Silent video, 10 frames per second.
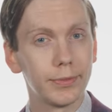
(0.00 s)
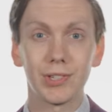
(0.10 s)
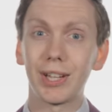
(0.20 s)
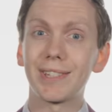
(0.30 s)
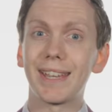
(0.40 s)

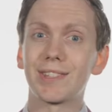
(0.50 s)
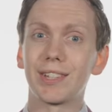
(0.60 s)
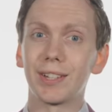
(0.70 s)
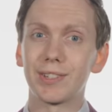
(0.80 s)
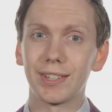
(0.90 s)
So let's get
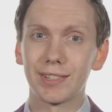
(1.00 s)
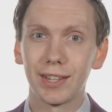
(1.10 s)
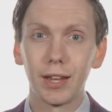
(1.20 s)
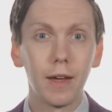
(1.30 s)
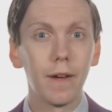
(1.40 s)
started.
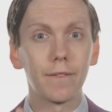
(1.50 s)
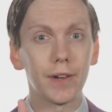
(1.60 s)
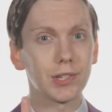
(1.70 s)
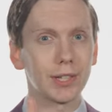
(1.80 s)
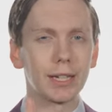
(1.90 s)

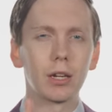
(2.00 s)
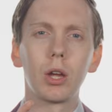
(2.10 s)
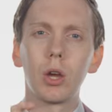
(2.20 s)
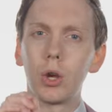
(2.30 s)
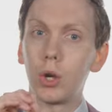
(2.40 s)
Firstly,
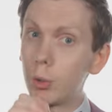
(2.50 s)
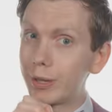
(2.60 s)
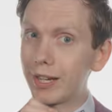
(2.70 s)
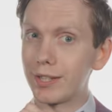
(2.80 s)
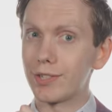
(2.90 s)
who are
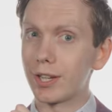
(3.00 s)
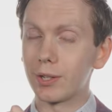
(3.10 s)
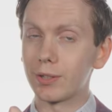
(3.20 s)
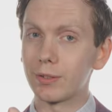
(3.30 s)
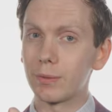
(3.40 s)
the
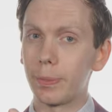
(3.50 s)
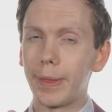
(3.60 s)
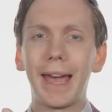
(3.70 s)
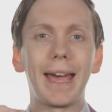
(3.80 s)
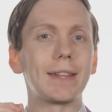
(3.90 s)
ICO
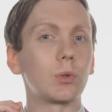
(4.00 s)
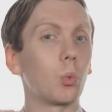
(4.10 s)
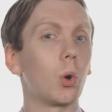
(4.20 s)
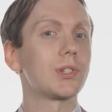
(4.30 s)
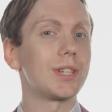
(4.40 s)
and
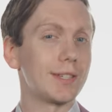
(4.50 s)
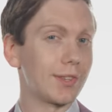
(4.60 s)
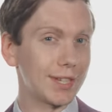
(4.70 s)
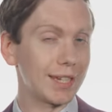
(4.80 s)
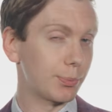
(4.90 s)
what is
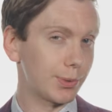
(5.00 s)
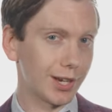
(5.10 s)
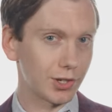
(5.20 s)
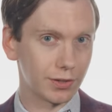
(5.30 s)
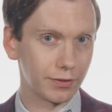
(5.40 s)
the data
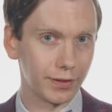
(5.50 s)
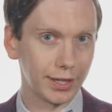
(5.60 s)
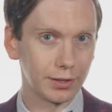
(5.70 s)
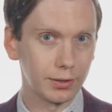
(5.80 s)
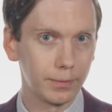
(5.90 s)
protection
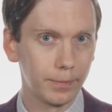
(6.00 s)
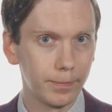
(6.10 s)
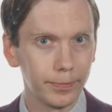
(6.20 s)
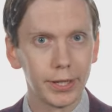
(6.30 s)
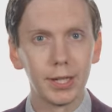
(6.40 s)
fee?
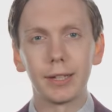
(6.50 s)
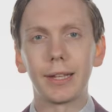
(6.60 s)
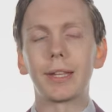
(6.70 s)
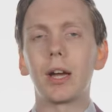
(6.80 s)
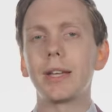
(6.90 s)
Now, the